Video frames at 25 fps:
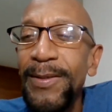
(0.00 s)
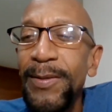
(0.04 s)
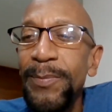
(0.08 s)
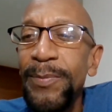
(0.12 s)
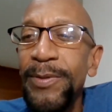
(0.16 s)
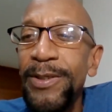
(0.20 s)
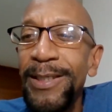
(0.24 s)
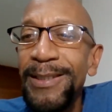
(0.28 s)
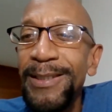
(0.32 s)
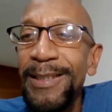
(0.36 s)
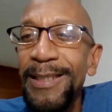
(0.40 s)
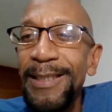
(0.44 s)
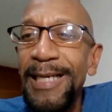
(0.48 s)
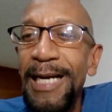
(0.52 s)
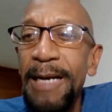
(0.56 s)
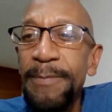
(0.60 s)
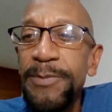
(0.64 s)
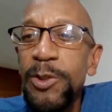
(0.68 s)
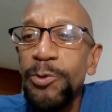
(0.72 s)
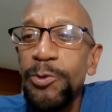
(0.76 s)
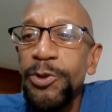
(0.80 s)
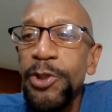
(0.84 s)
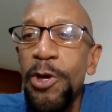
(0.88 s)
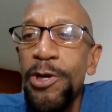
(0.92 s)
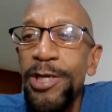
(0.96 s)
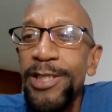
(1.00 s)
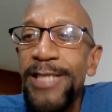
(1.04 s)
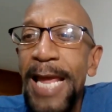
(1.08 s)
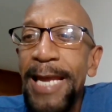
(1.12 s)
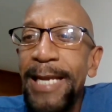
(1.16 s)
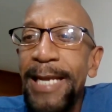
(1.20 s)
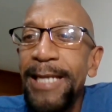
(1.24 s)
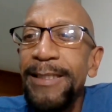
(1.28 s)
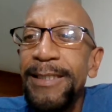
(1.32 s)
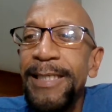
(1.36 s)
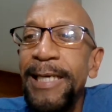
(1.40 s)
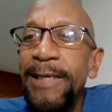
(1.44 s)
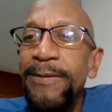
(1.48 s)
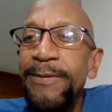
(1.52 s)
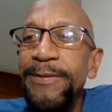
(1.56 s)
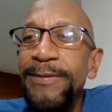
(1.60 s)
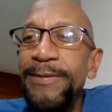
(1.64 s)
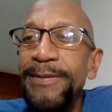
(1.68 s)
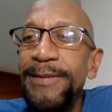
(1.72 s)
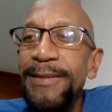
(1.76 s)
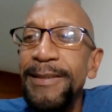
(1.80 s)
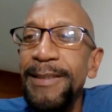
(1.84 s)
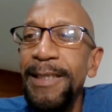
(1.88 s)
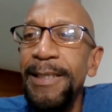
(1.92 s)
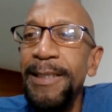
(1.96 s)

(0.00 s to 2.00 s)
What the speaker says: but I'm too scared to take it now.